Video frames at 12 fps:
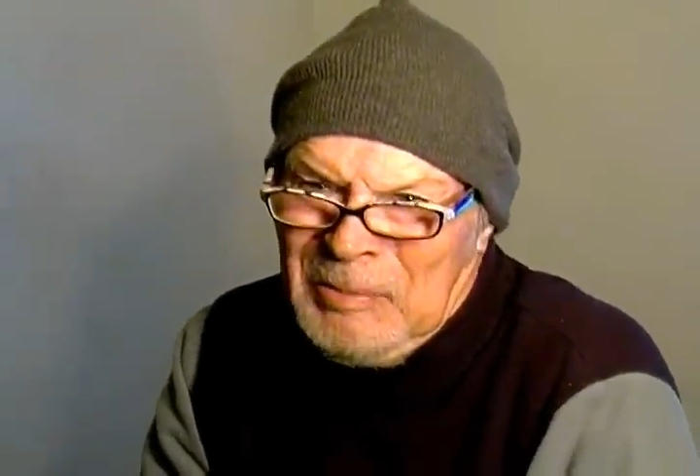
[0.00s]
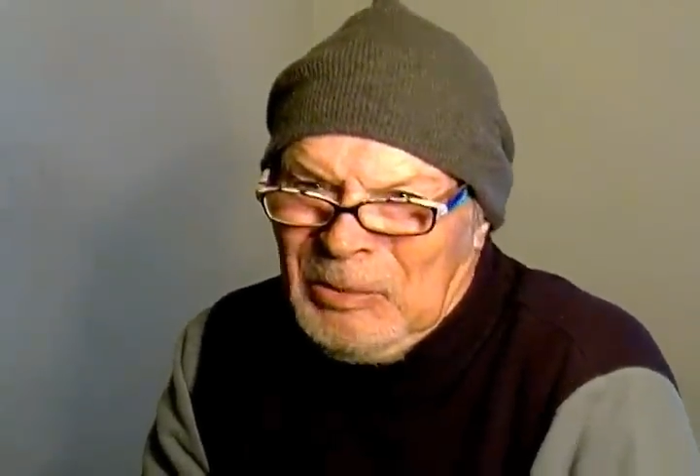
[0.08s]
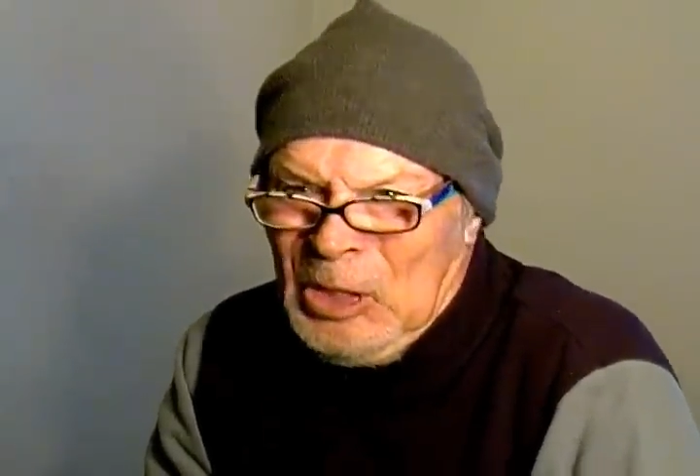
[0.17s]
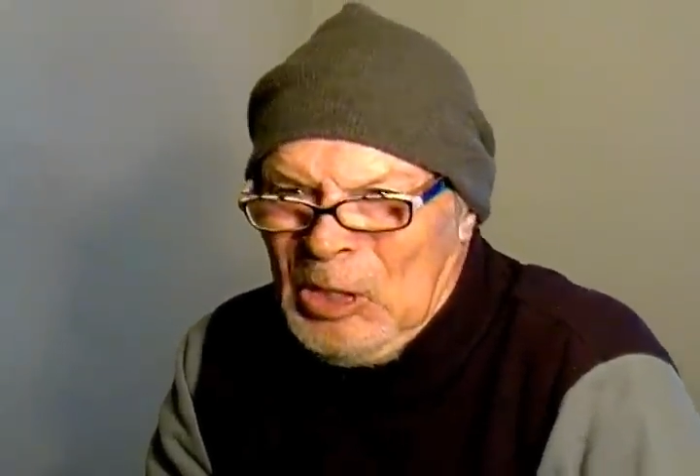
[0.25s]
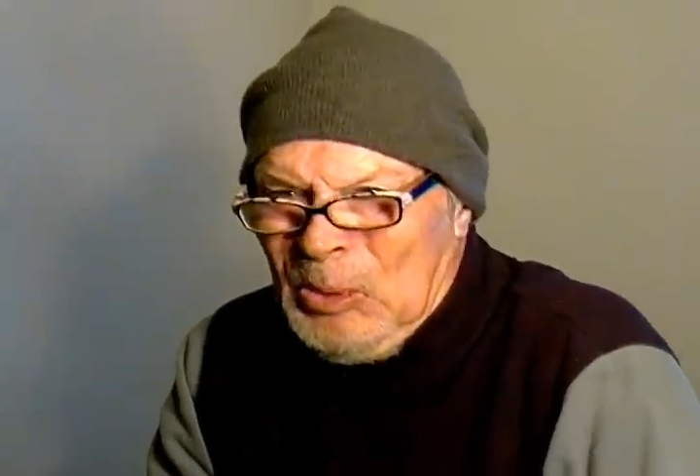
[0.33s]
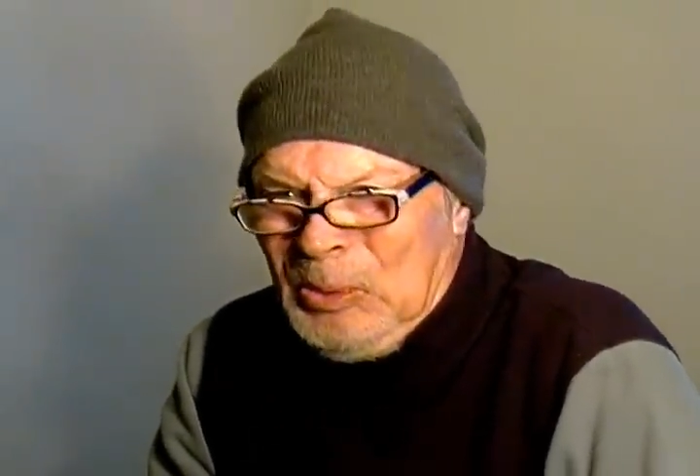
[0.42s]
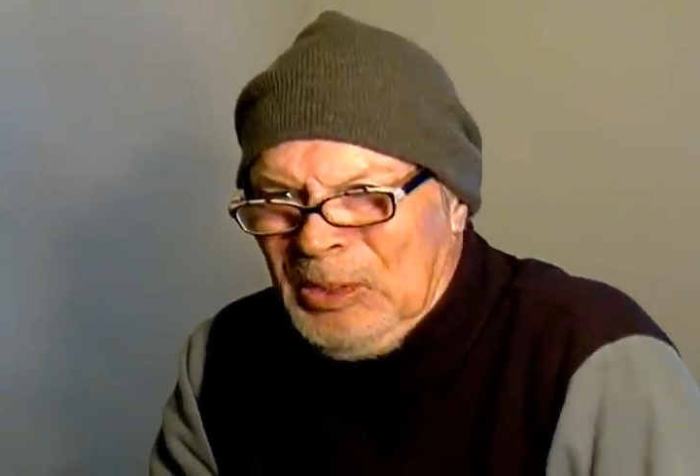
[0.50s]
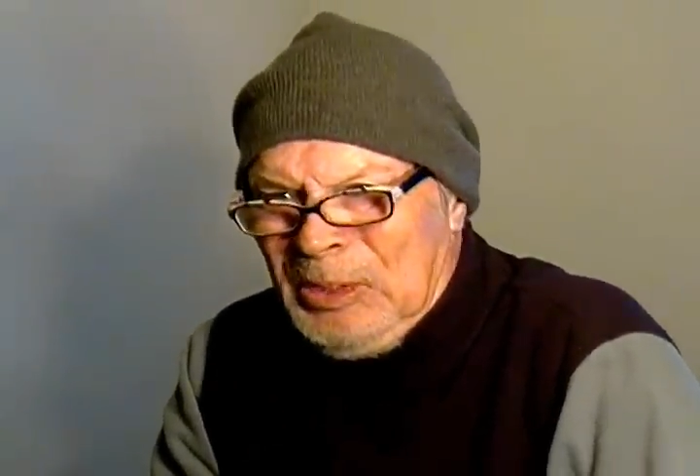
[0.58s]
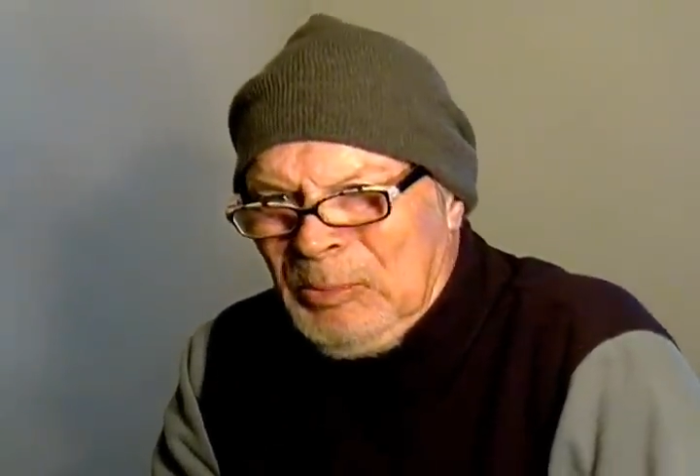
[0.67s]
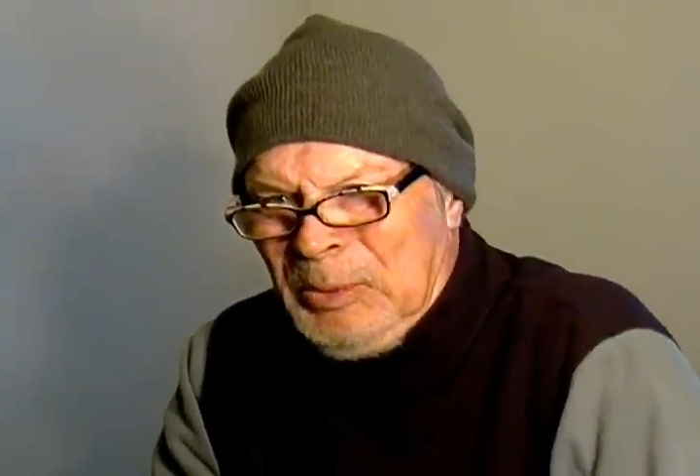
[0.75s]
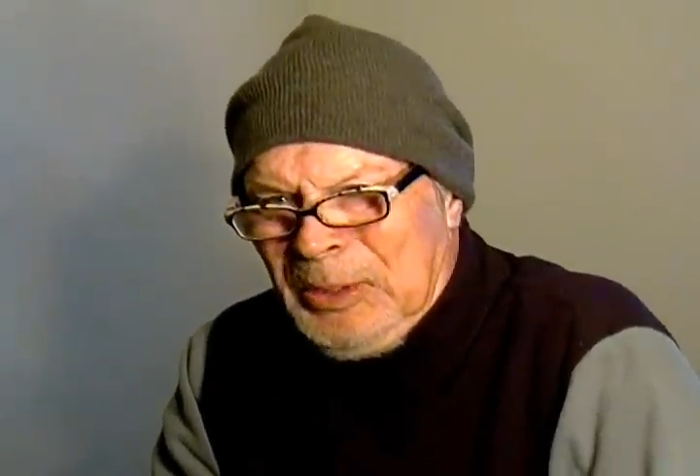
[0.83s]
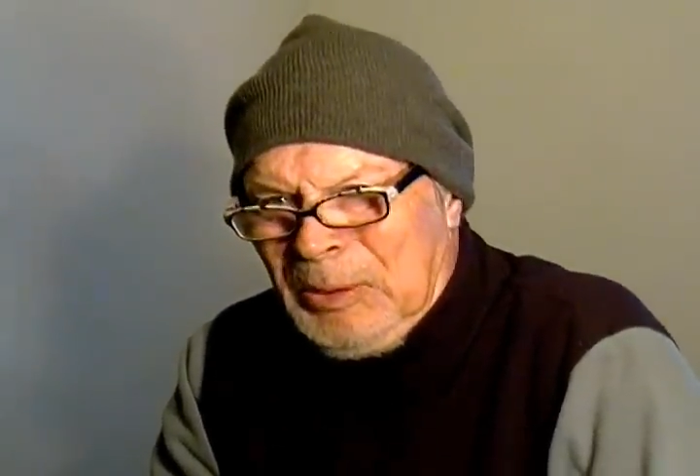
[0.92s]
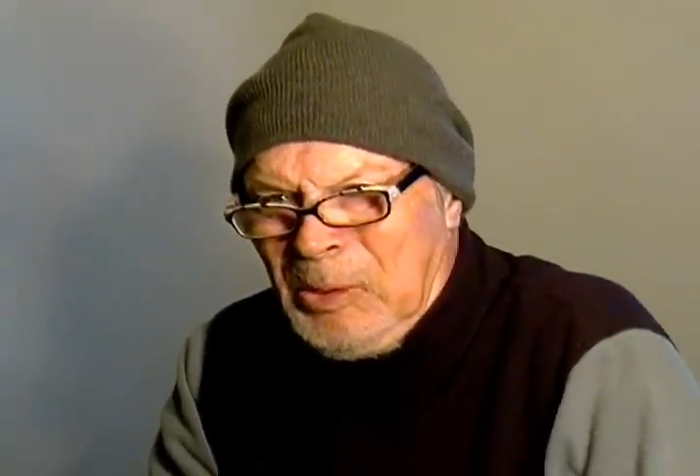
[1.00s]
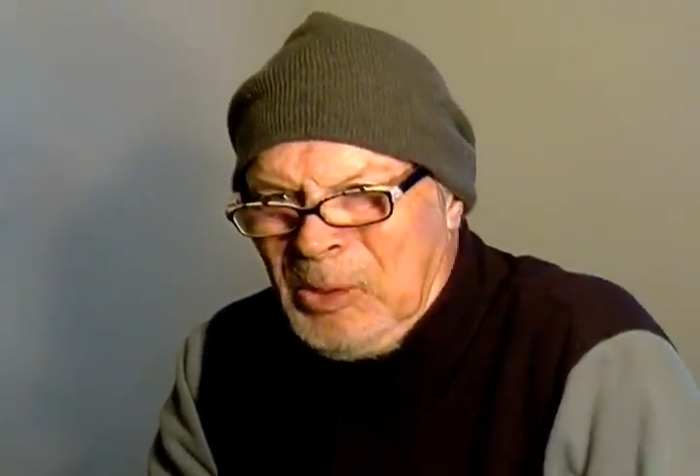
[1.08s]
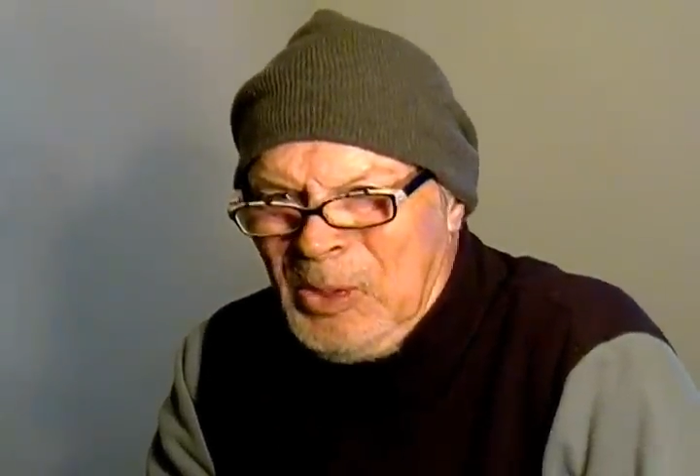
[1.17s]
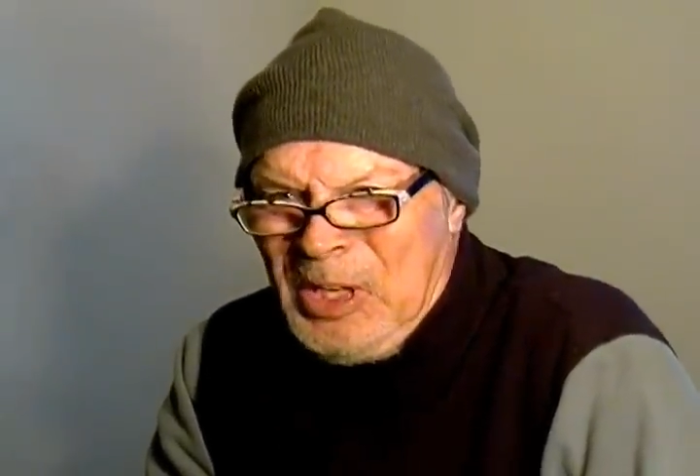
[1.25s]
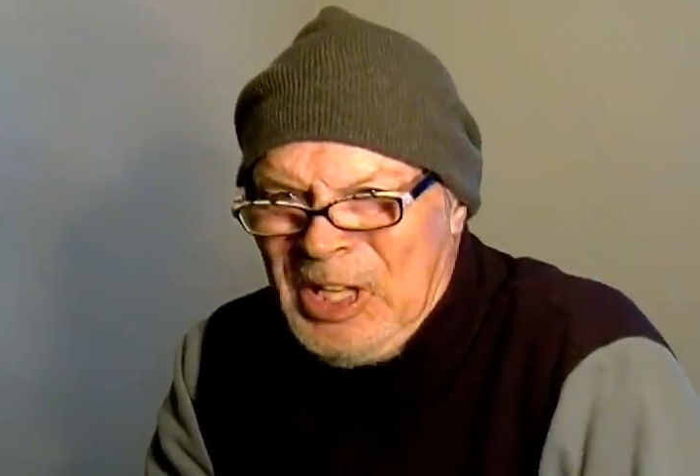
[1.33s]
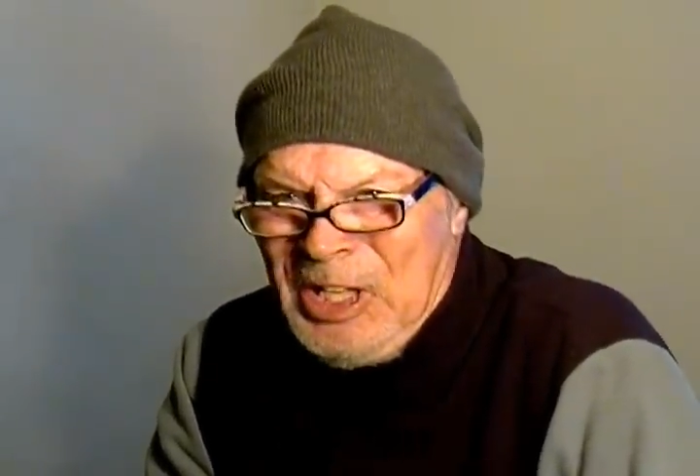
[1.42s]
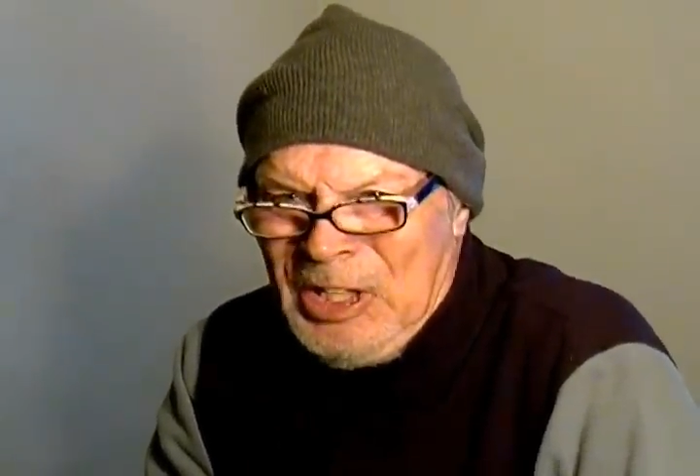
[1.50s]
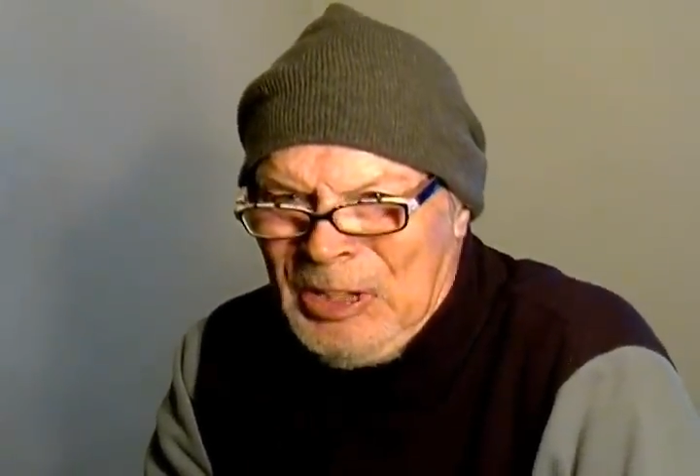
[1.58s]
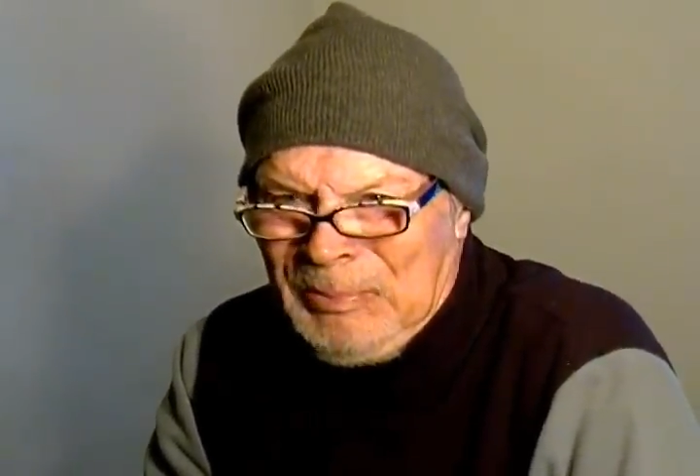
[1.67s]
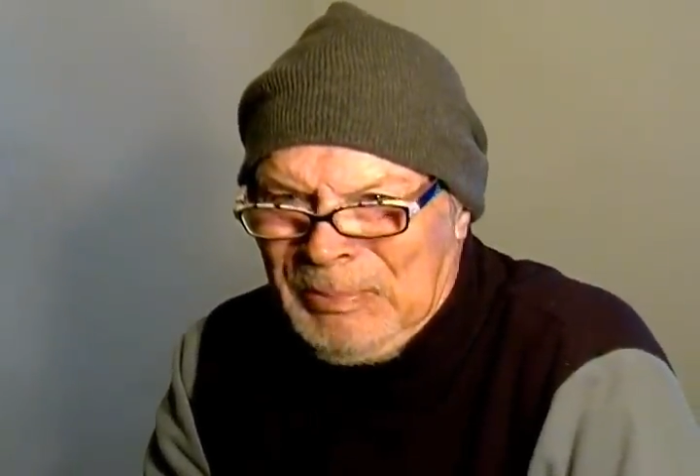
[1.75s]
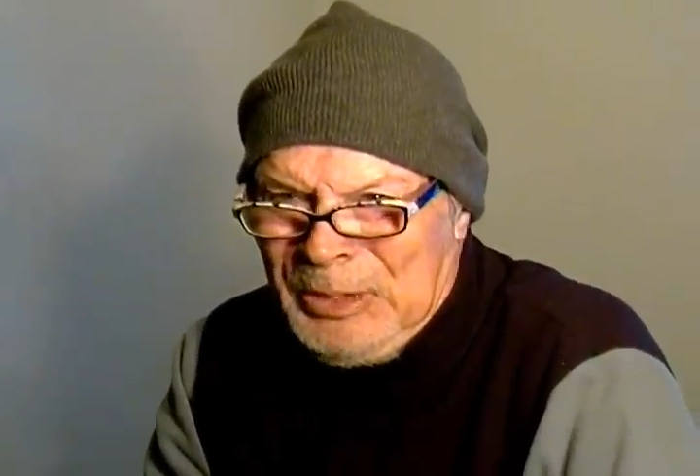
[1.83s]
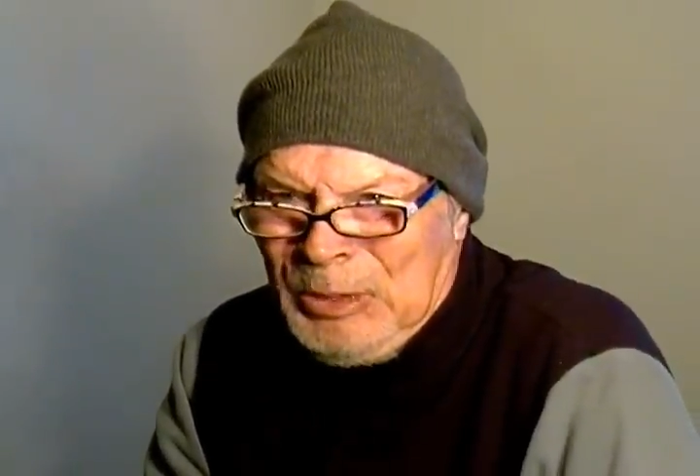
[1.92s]
I'm loaded with
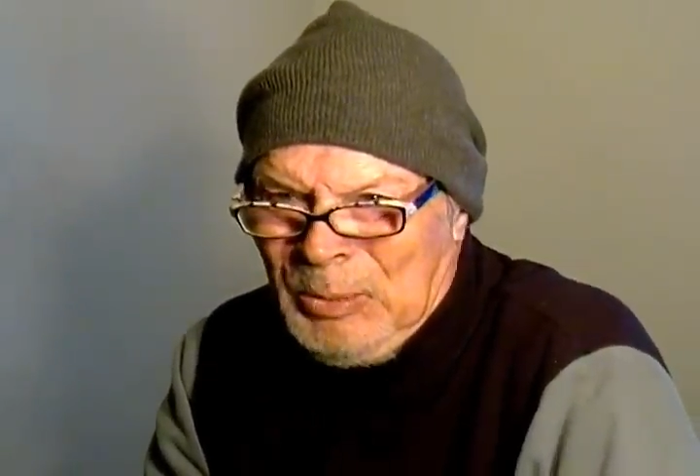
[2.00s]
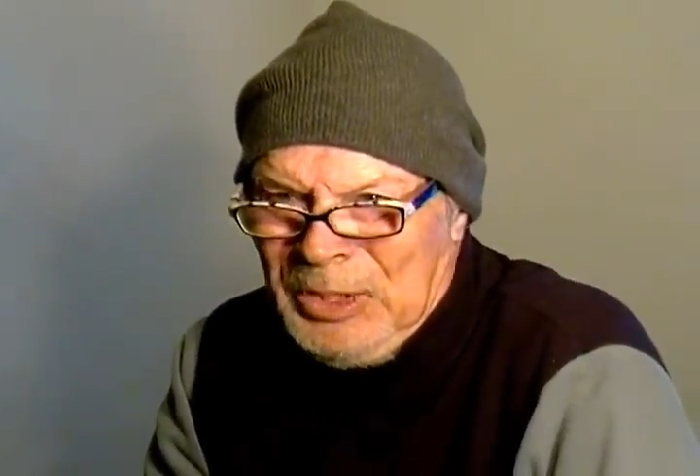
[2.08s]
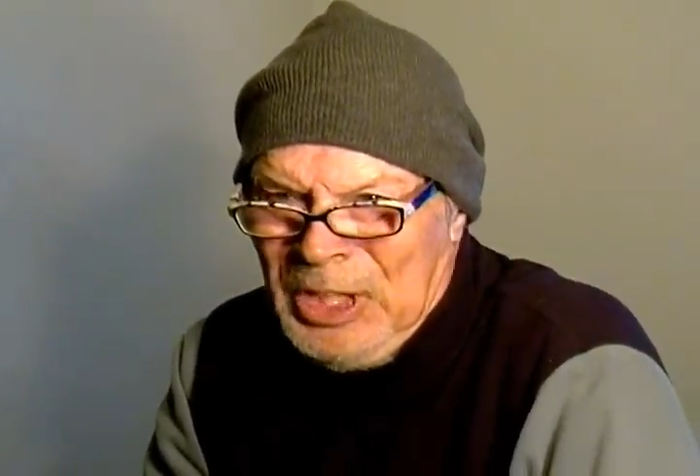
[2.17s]
crabs